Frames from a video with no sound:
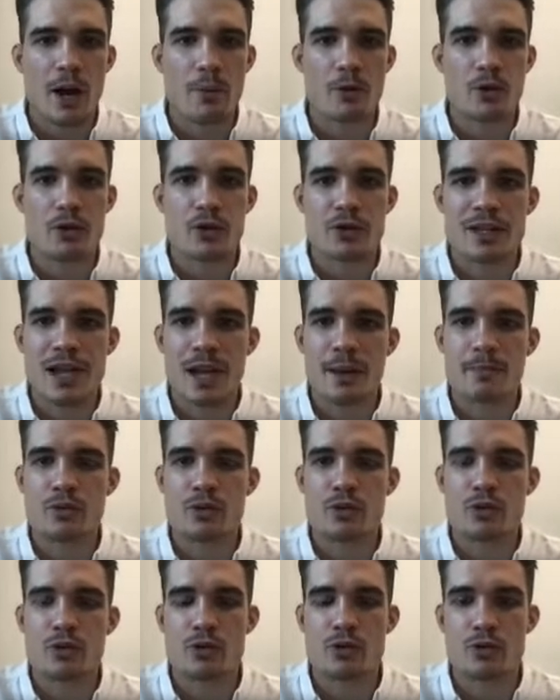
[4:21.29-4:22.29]
would
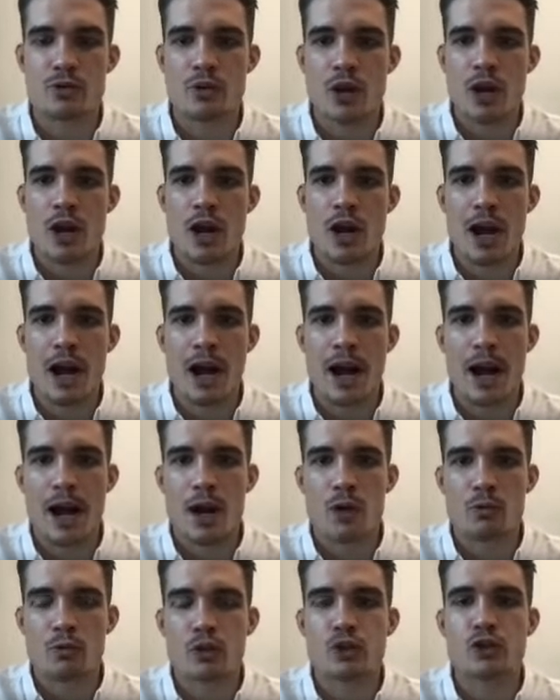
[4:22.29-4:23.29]
attempt to
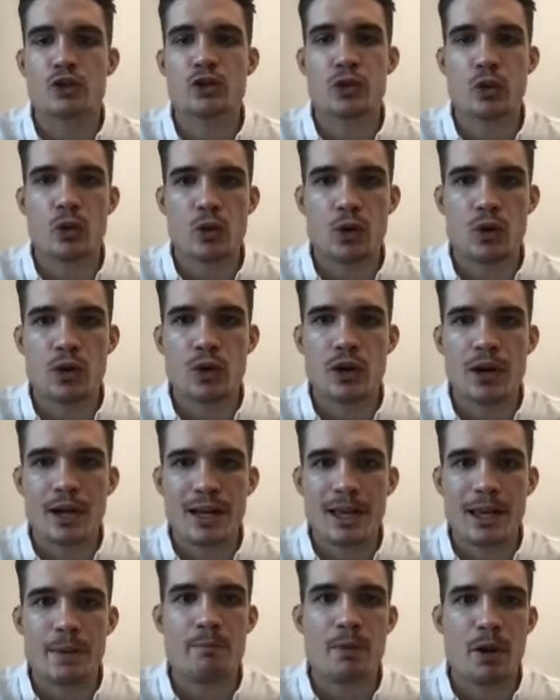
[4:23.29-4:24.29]
restore
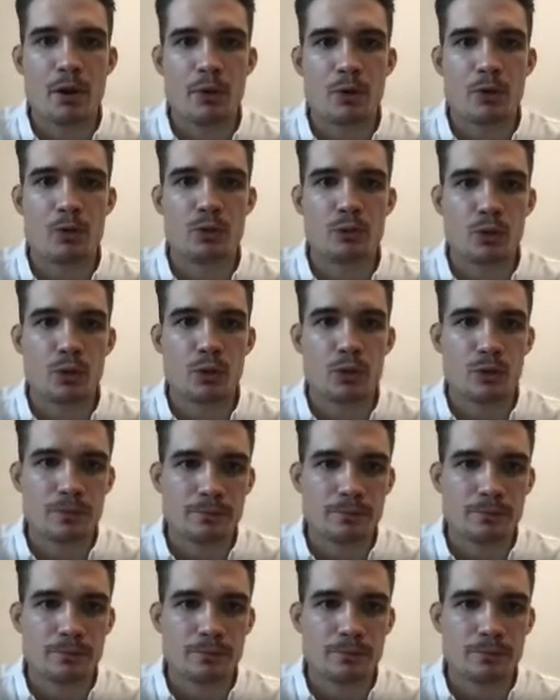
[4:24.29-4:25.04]
imperial rule.